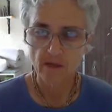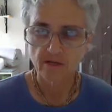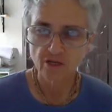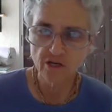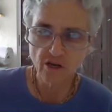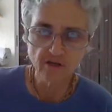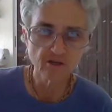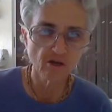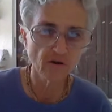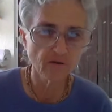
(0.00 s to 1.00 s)
Chaitanya
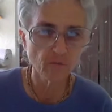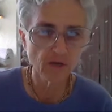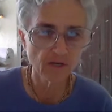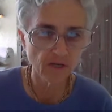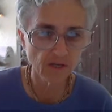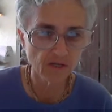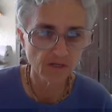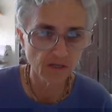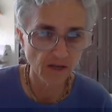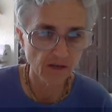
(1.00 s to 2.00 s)
Karanamrta, it is
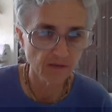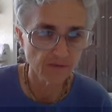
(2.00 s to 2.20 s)
stated,